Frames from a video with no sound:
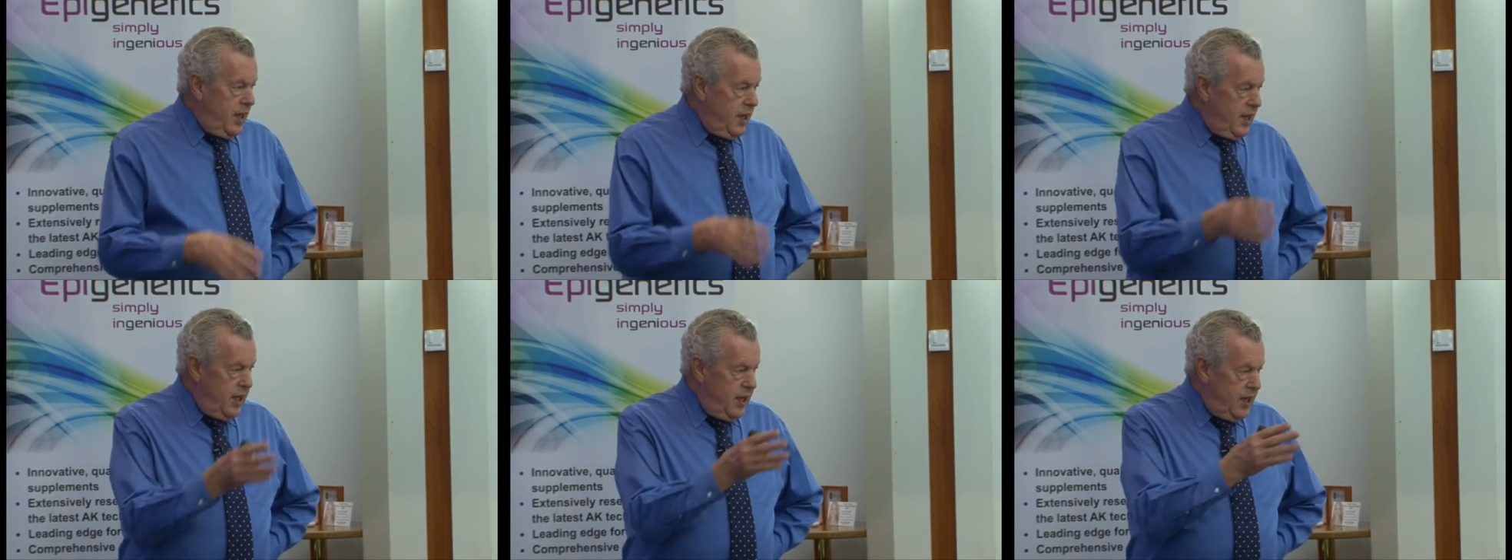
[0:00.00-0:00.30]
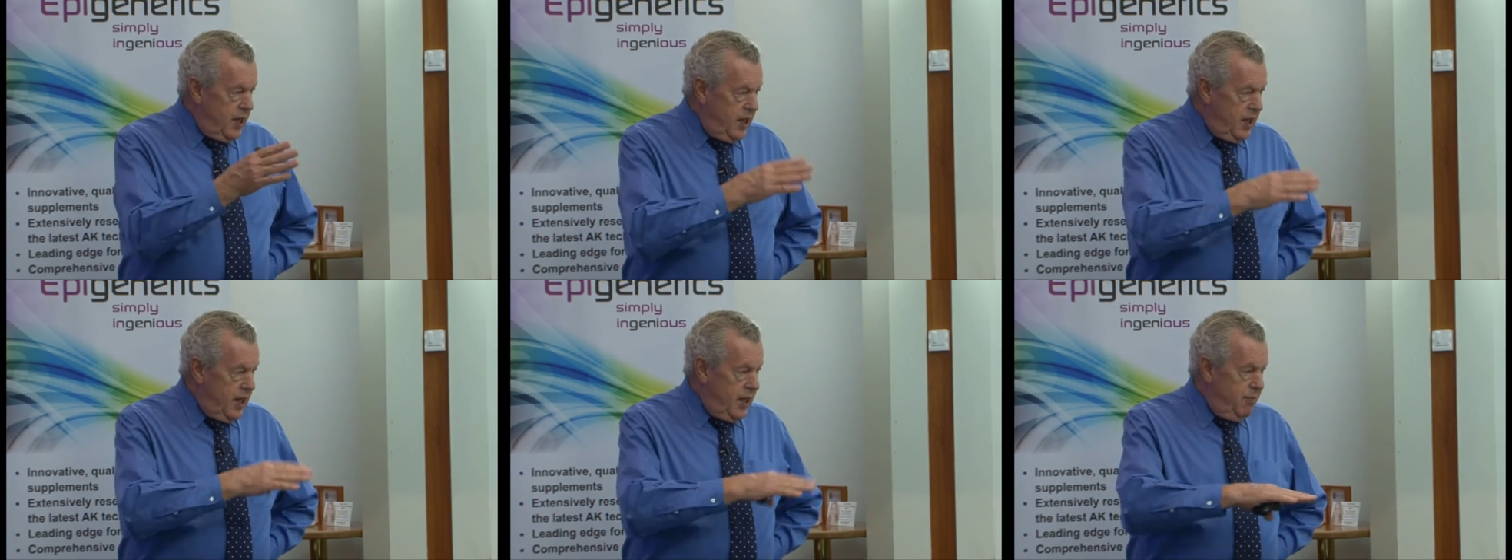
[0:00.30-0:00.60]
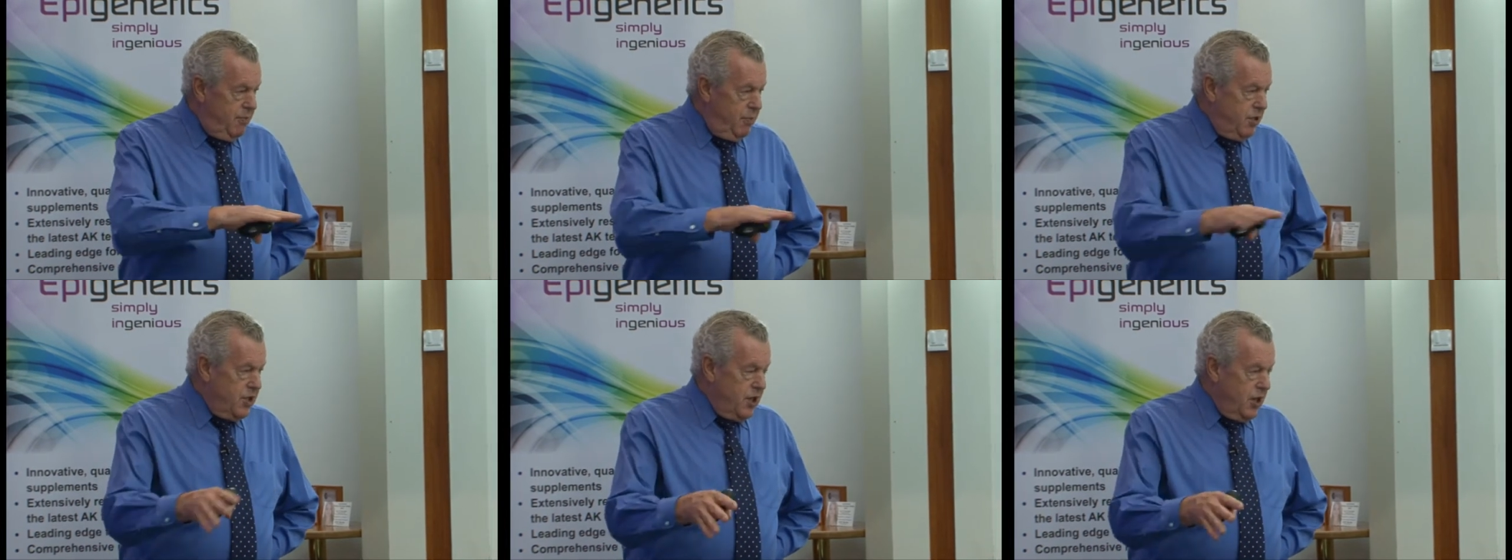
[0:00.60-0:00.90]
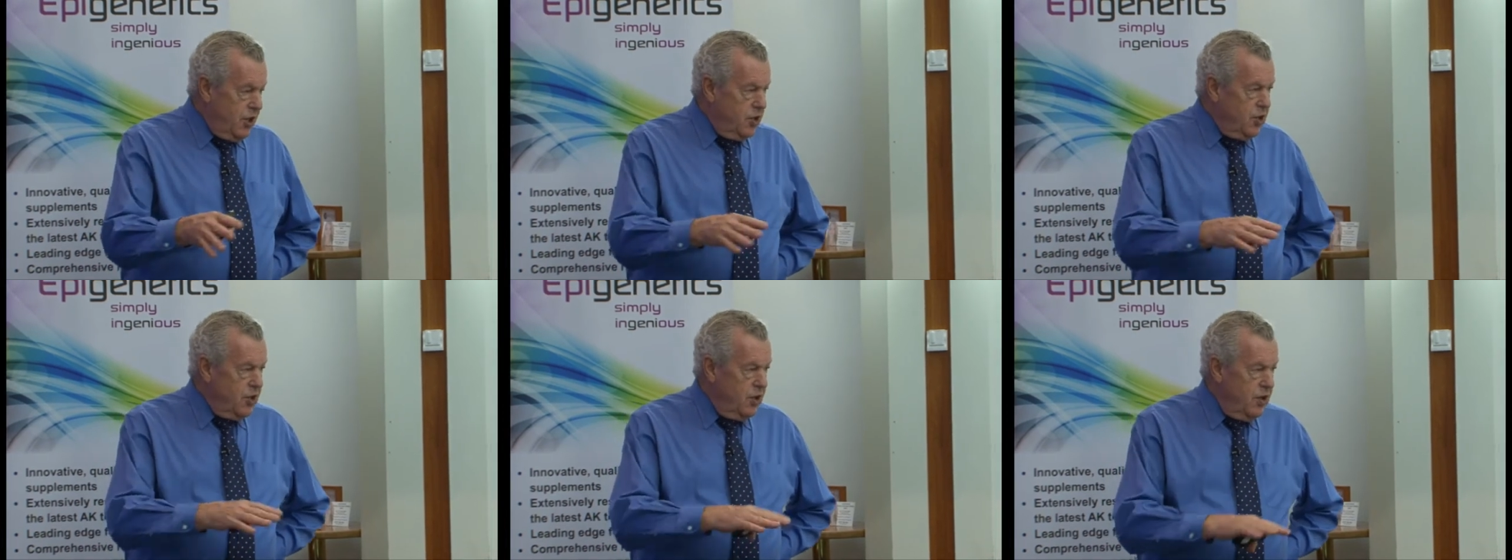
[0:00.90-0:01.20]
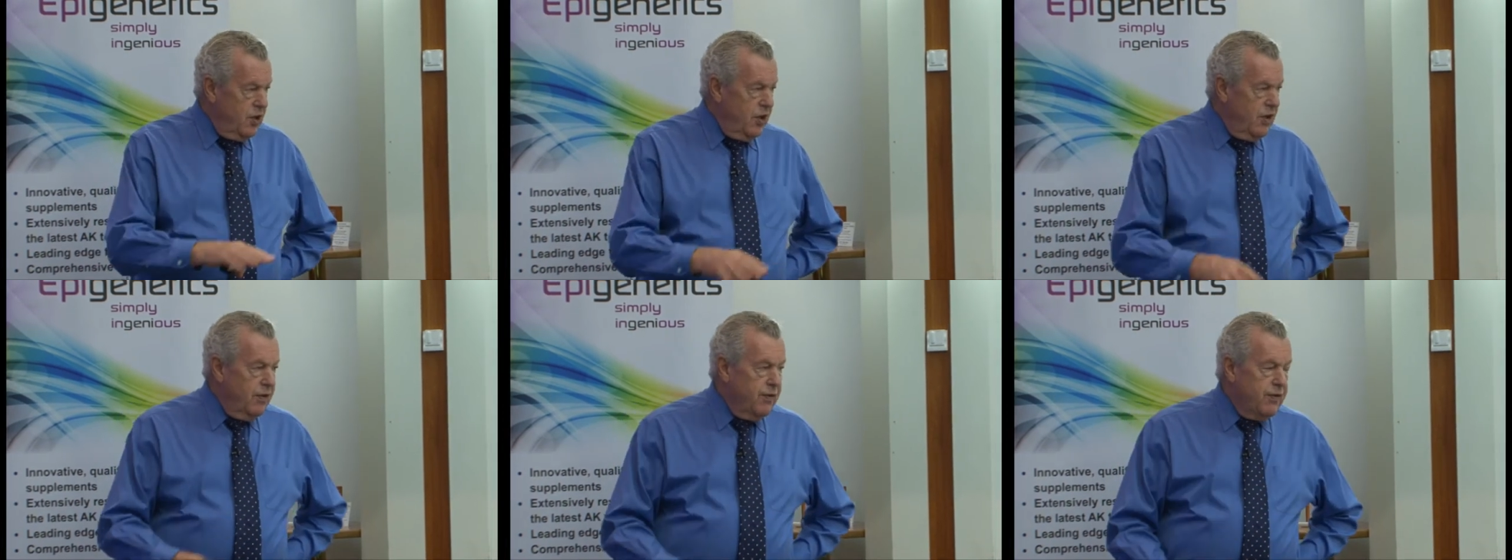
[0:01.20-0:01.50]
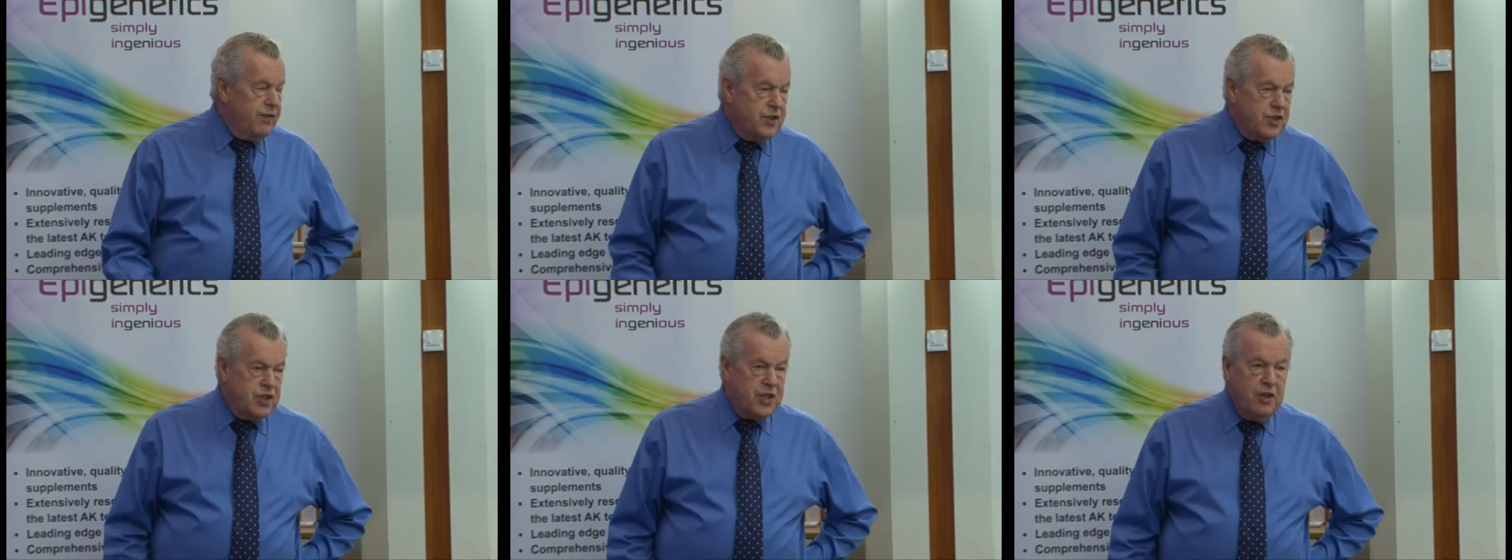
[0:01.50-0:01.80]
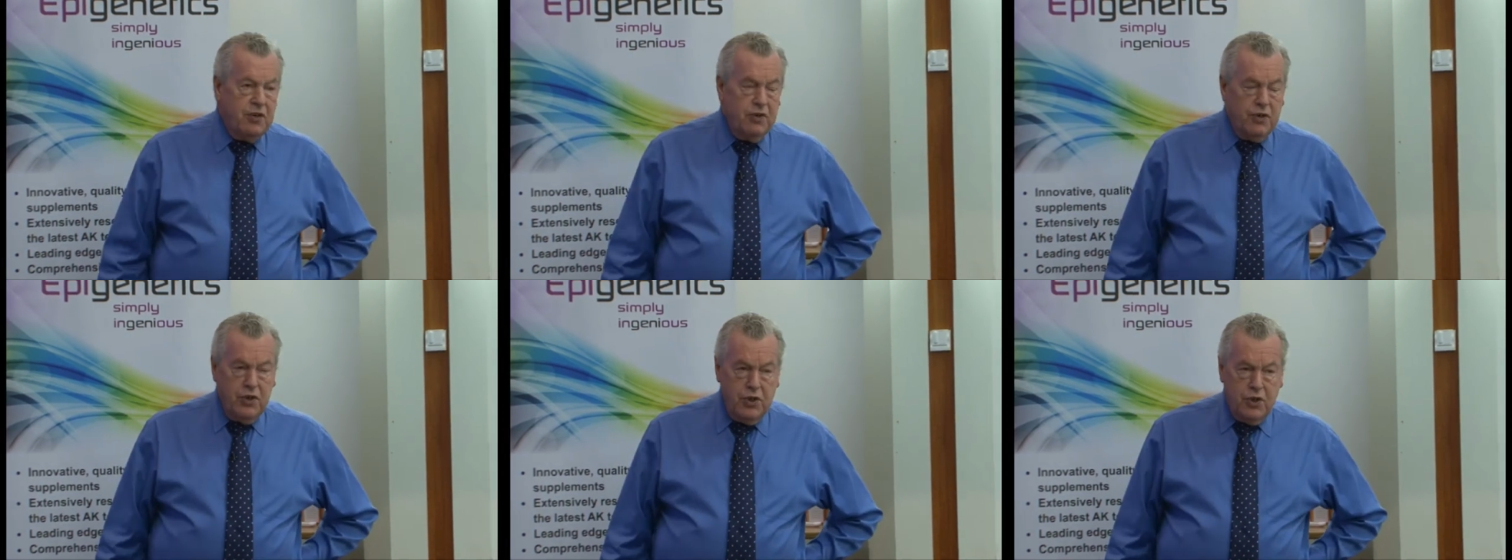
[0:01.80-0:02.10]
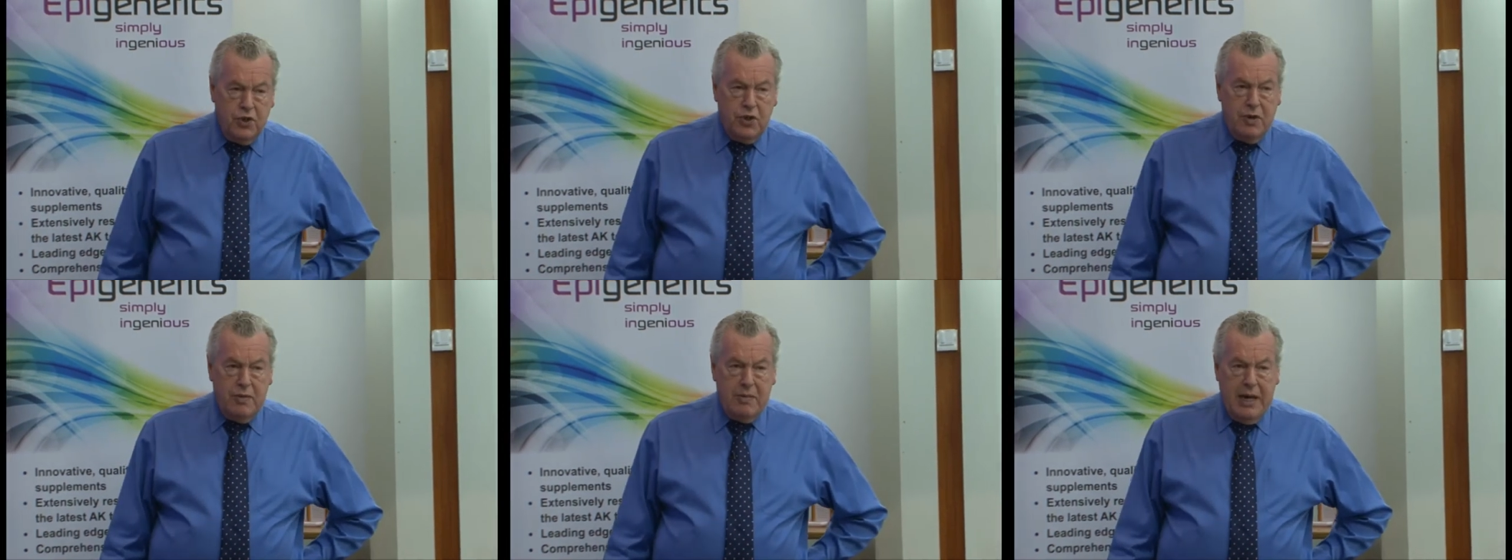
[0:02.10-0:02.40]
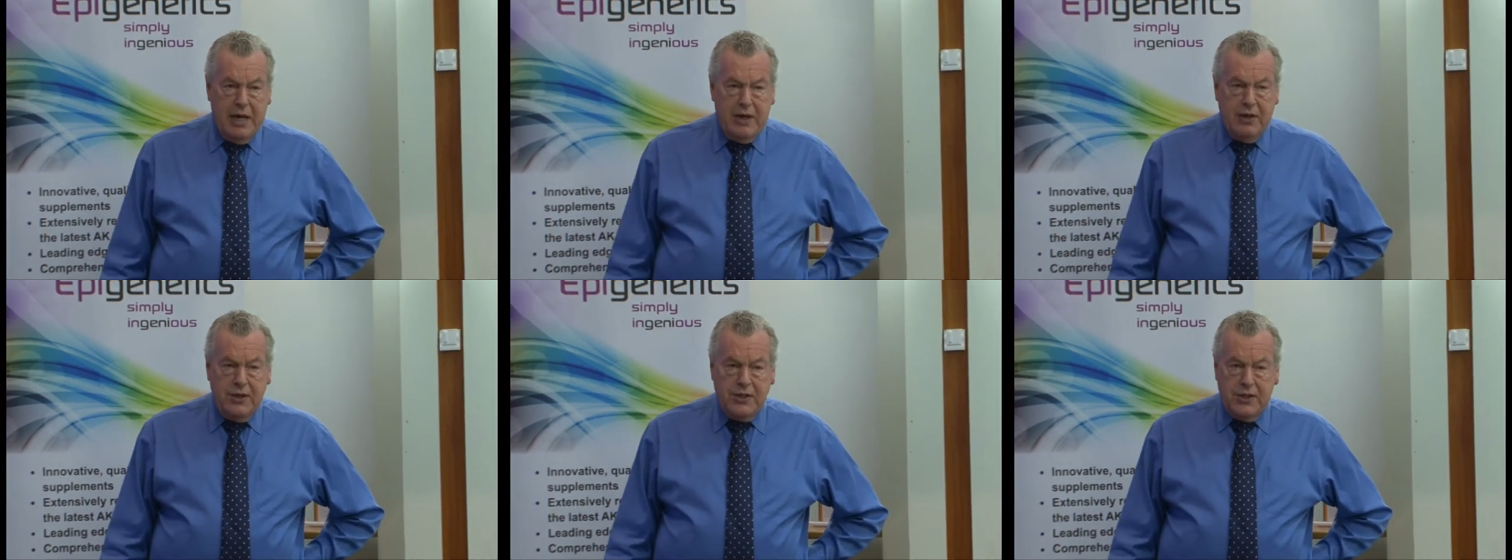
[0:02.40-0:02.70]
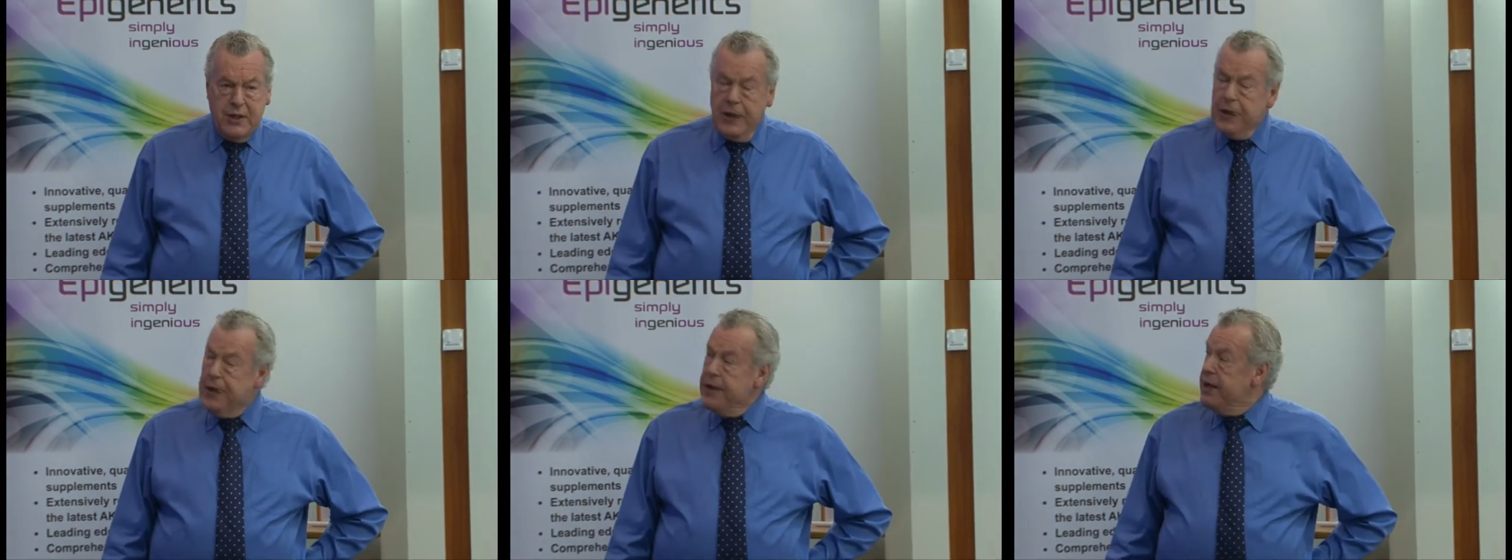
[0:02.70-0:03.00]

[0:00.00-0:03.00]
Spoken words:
in the production of steroid hormones.